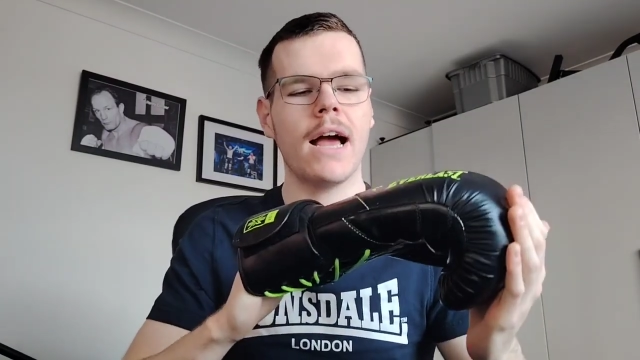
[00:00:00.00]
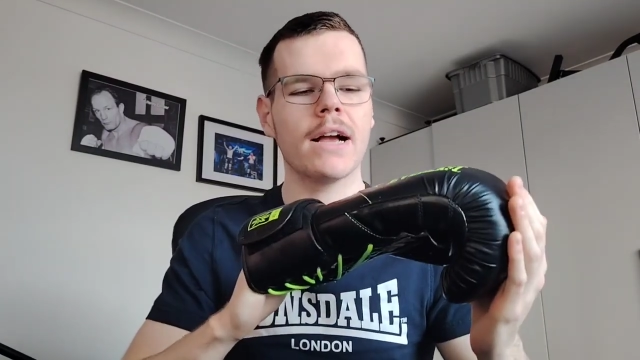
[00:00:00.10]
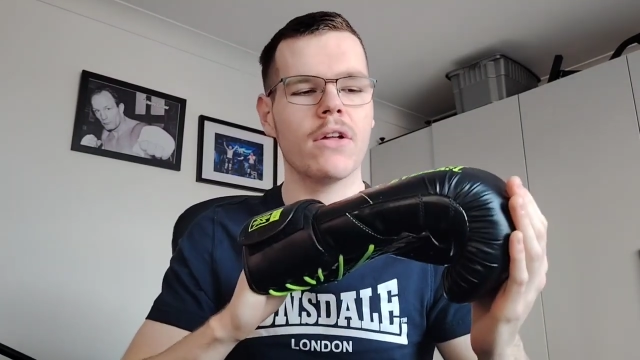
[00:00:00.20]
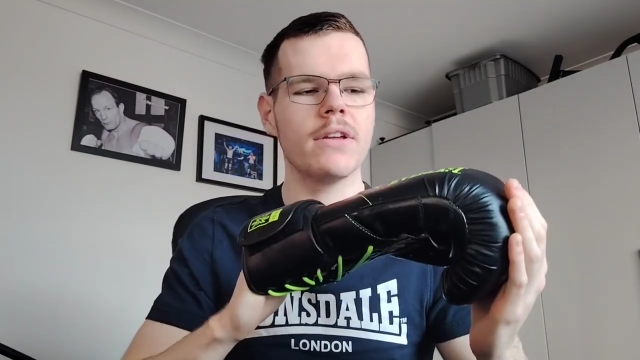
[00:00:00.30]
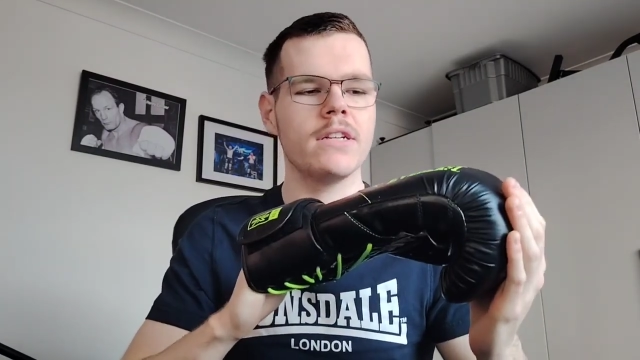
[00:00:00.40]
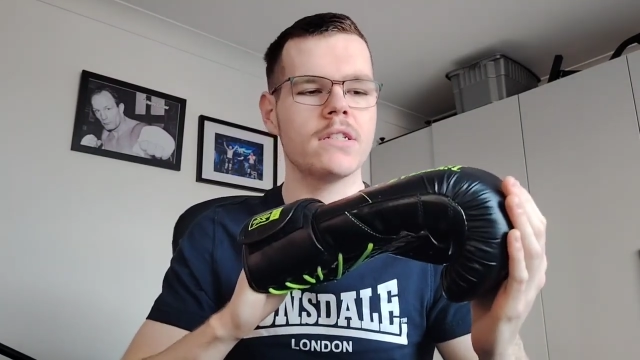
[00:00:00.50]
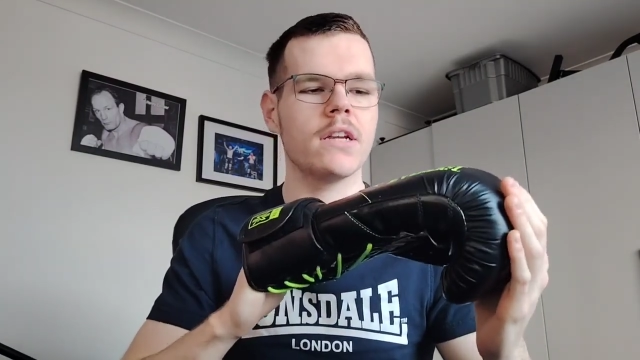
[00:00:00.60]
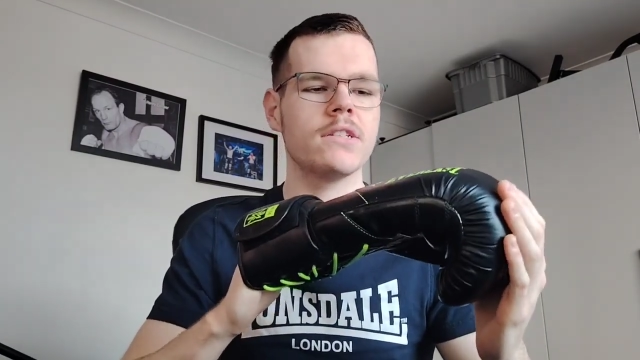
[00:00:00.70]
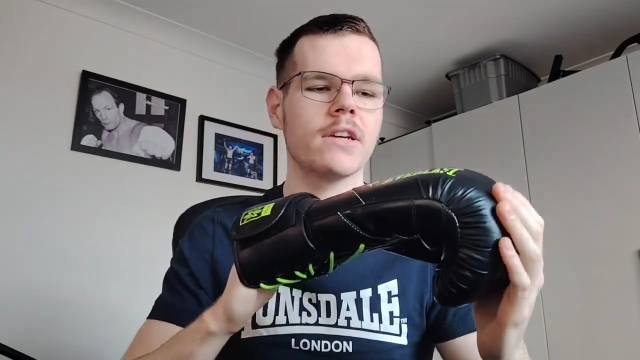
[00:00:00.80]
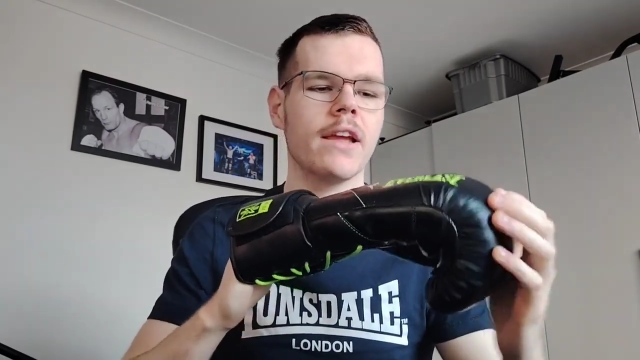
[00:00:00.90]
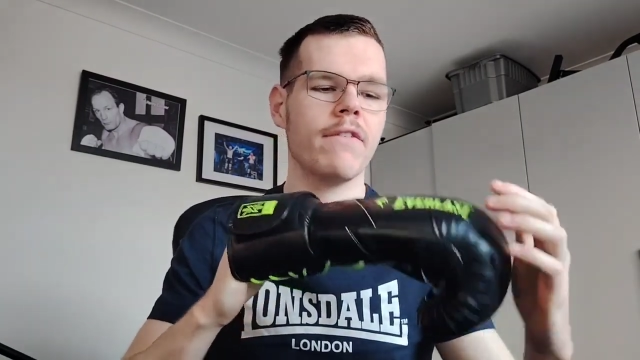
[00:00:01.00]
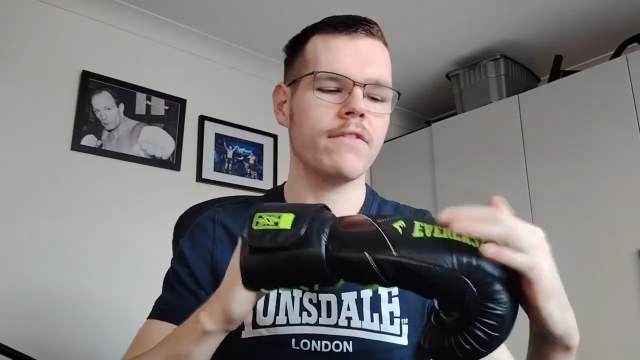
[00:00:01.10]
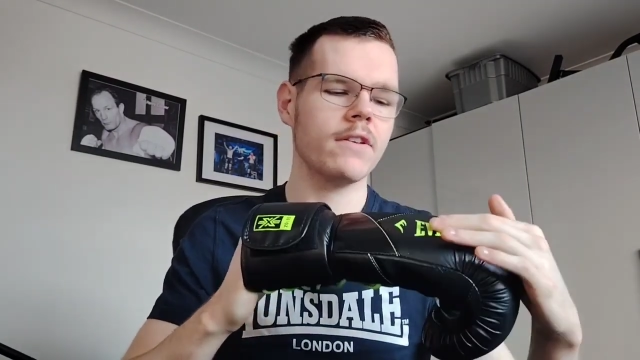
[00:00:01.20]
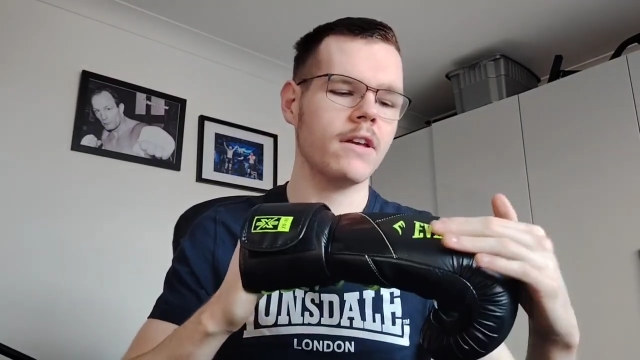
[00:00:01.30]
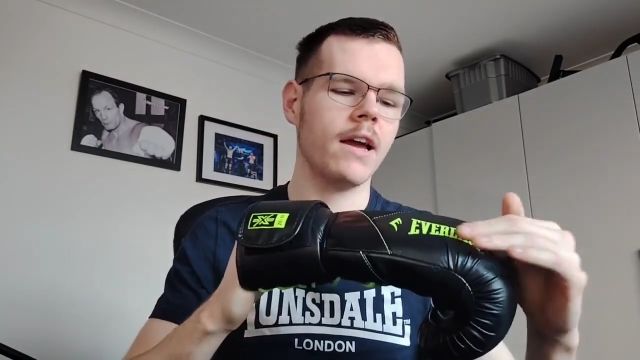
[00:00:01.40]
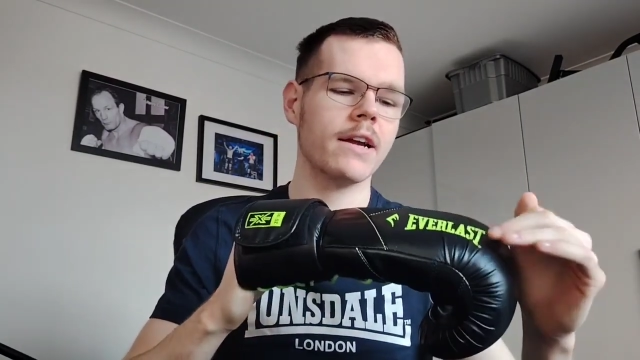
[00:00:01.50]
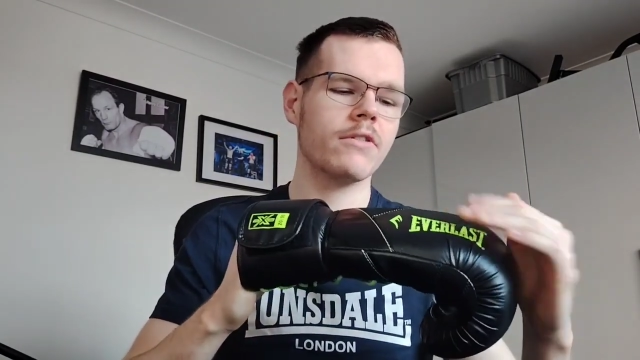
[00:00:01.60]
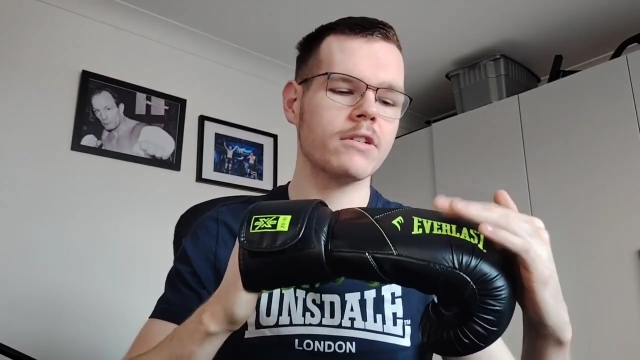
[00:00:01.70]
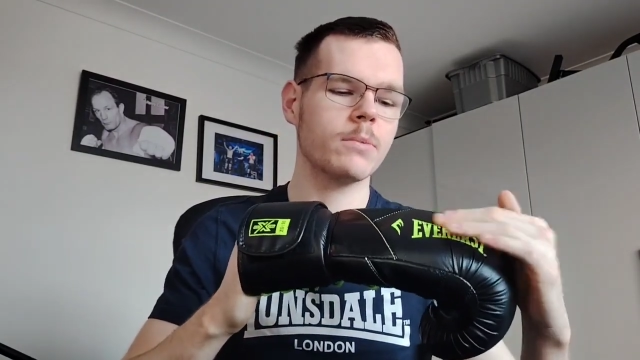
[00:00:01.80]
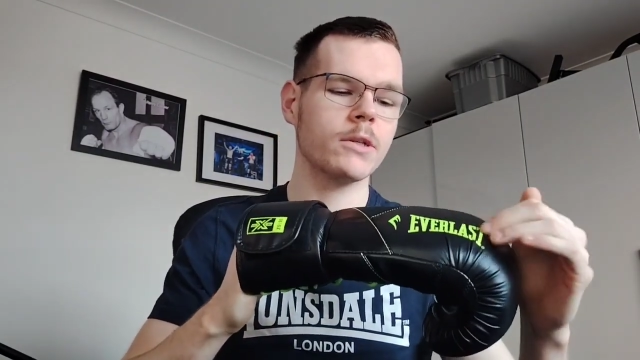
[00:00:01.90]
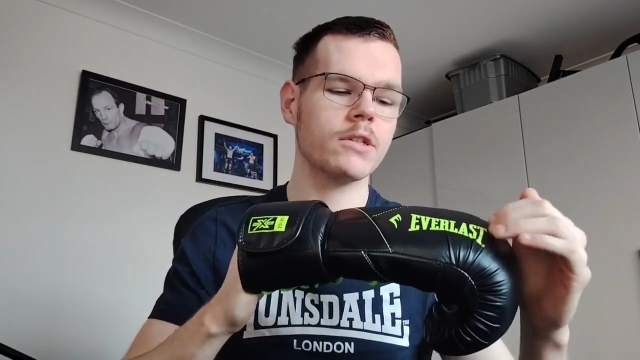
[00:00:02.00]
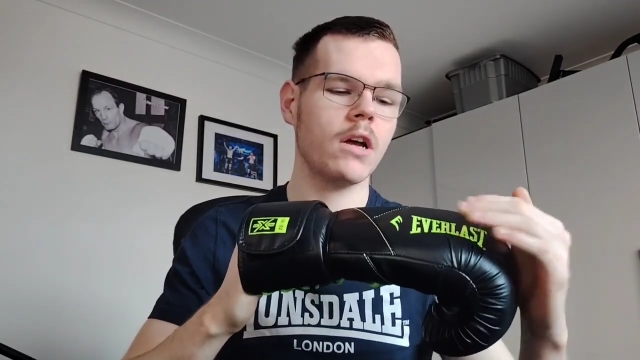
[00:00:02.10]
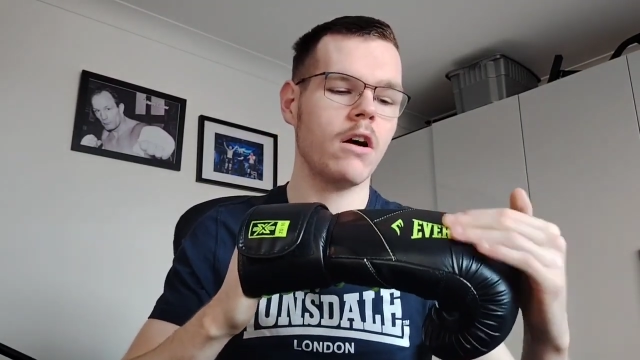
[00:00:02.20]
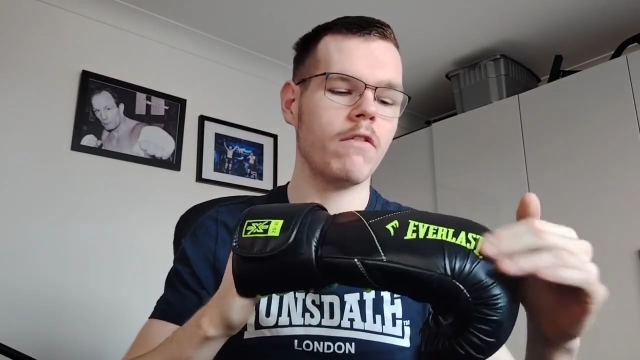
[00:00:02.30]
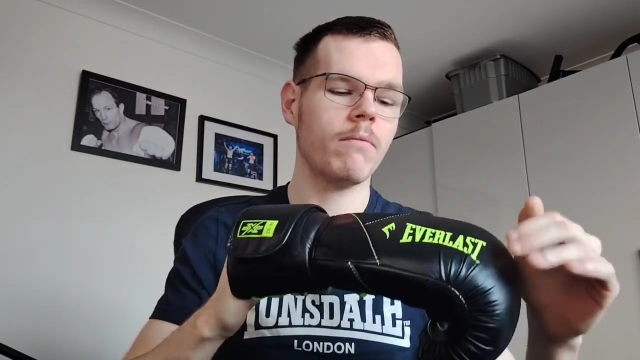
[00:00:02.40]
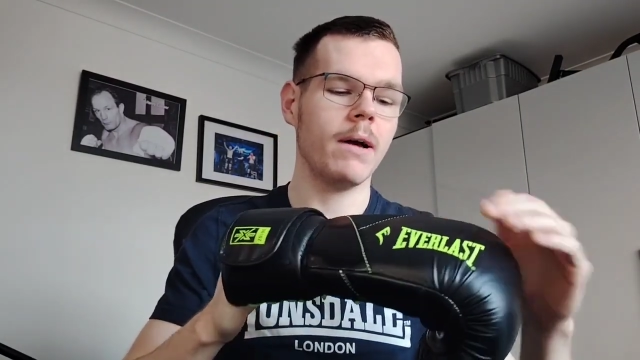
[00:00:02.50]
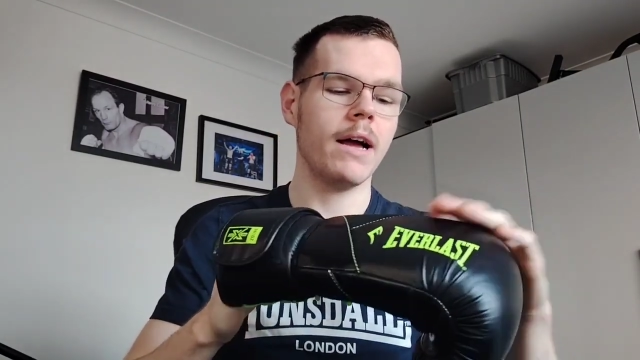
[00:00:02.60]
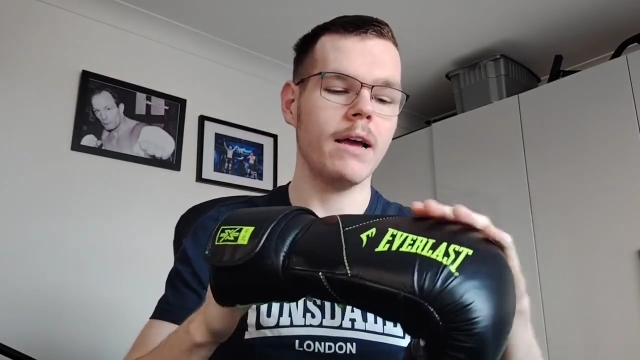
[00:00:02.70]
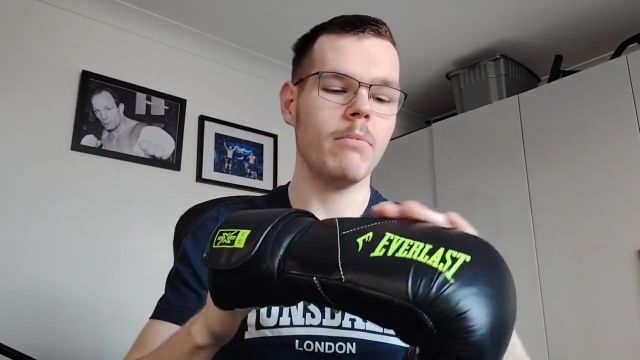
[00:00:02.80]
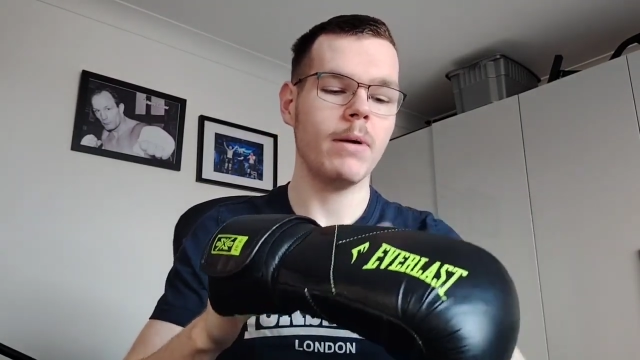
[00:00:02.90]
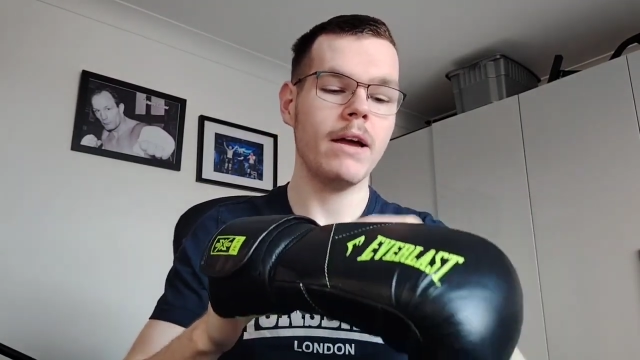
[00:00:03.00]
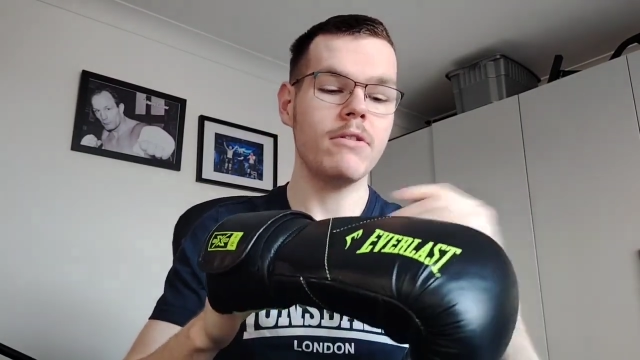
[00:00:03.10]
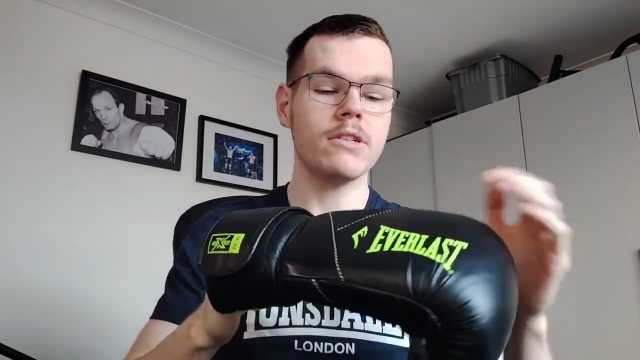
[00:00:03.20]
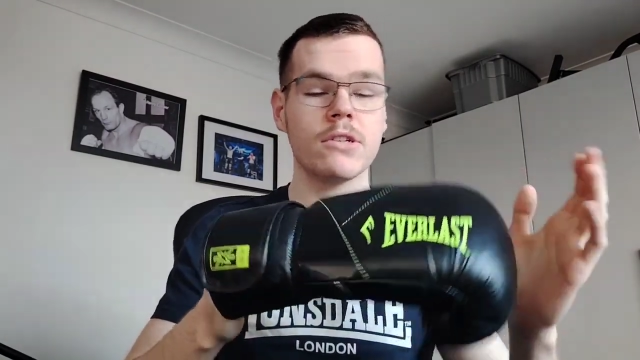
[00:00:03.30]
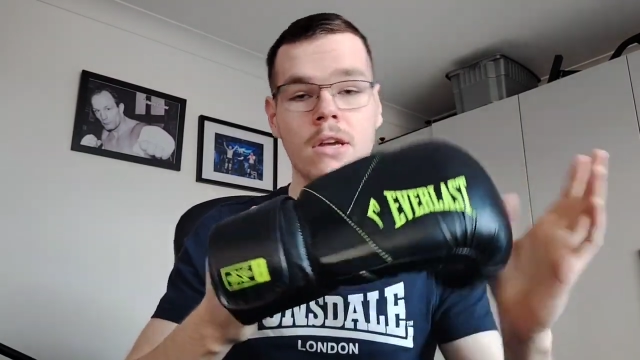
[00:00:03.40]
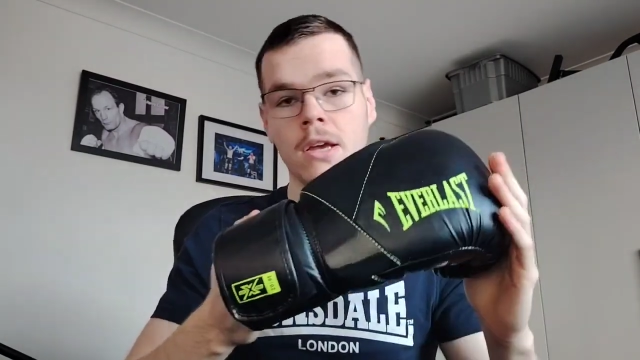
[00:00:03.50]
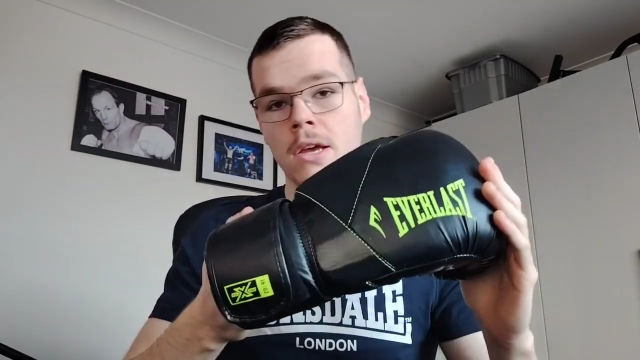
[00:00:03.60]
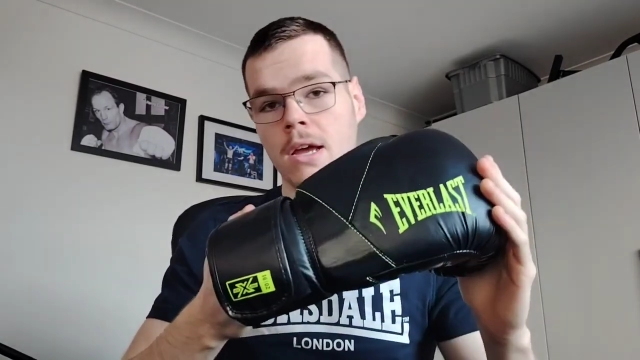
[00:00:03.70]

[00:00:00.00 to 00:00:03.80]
I got these as a gift at Christmas off my parents.